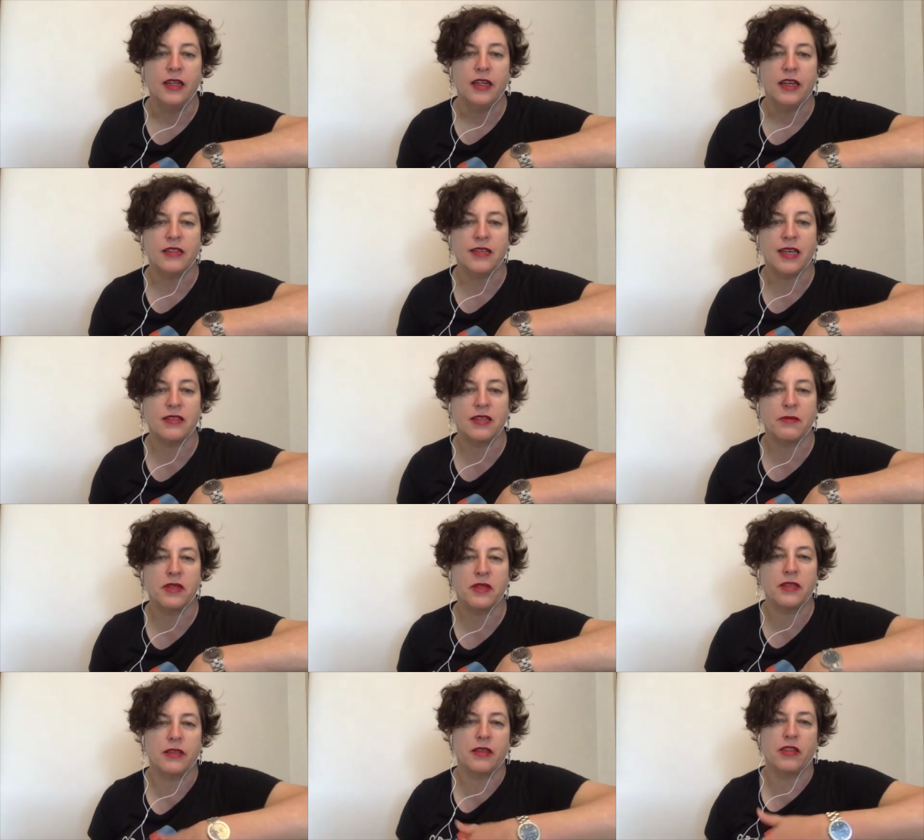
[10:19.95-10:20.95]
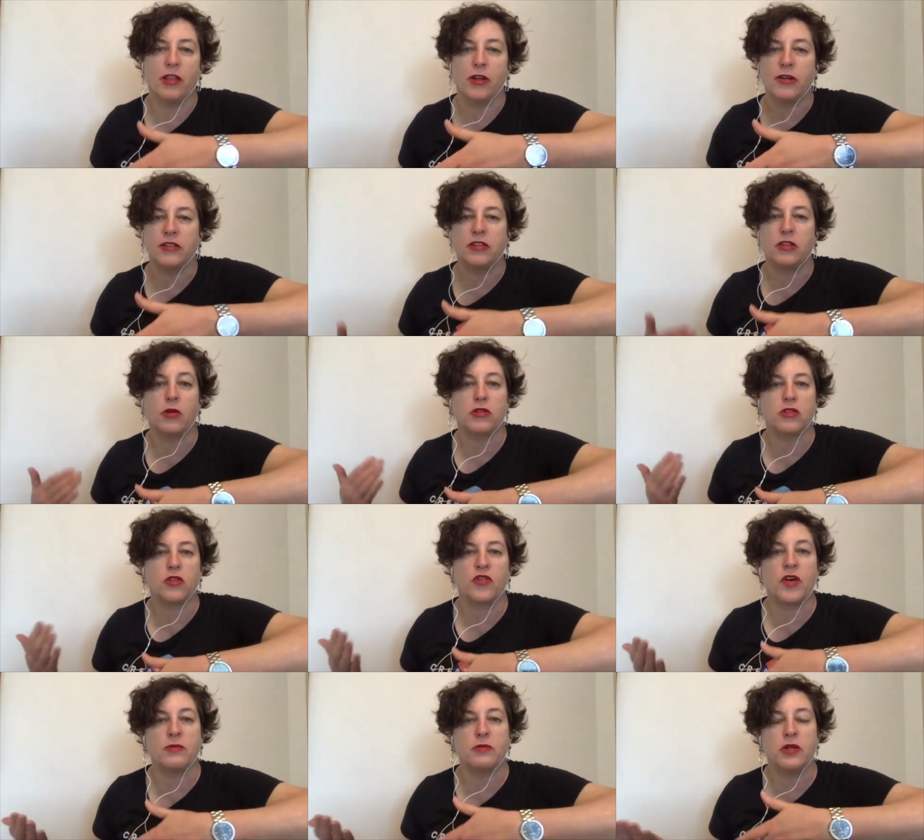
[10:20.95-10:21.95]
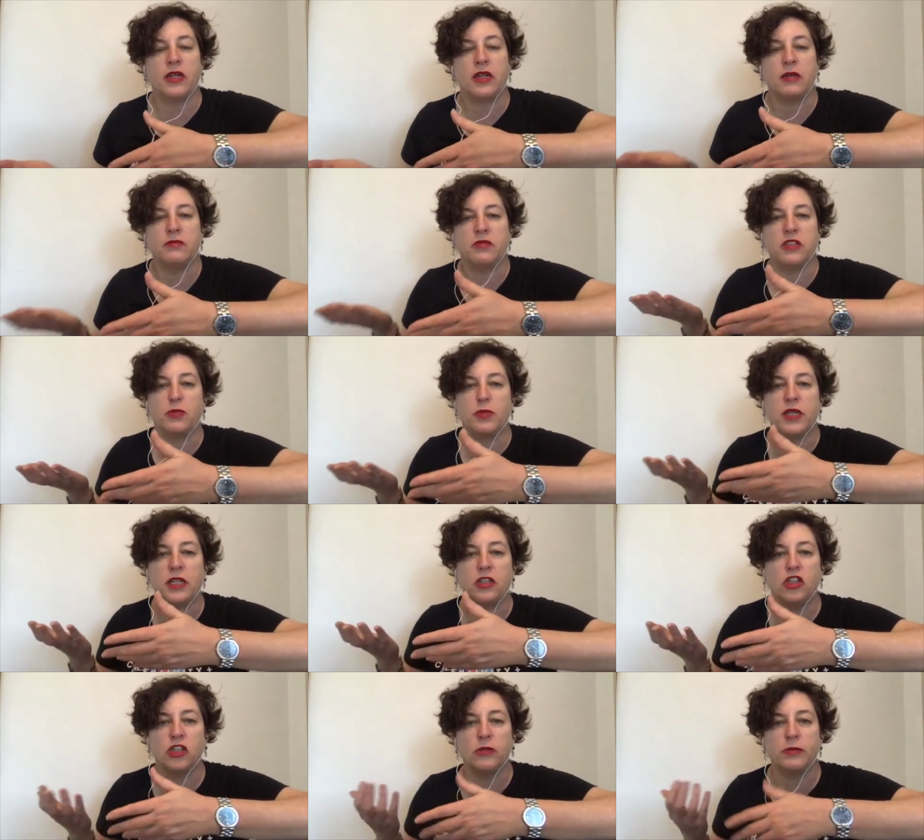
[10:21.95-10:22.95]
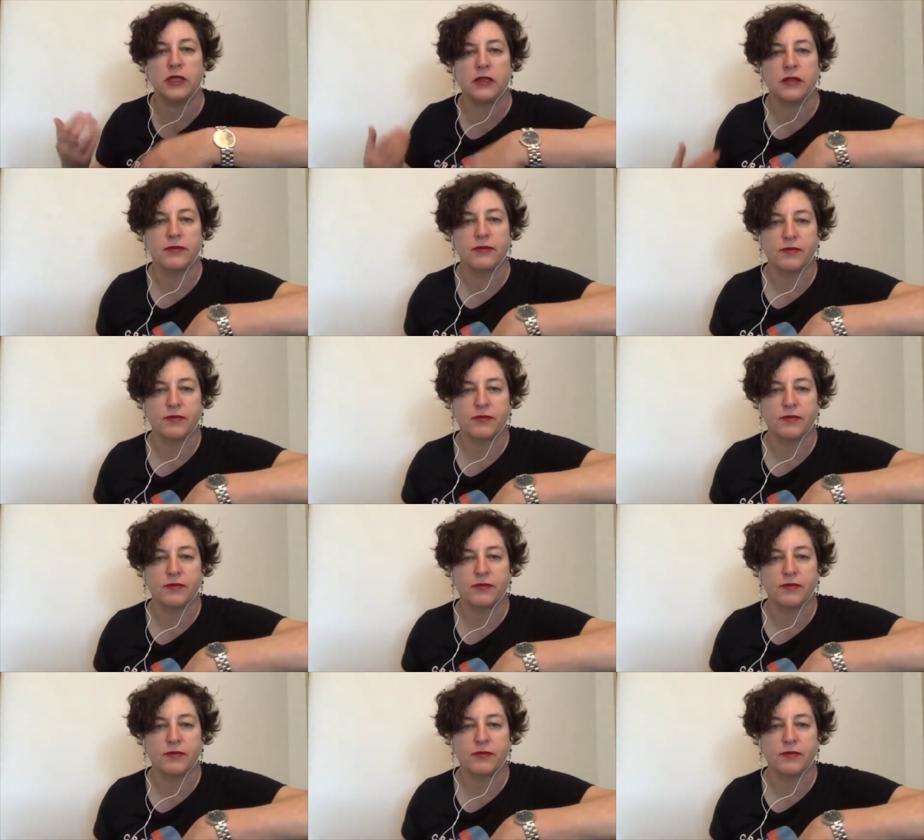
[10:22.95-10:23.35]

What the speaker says: Is that some of the learnings you also find when it comes to speaking German?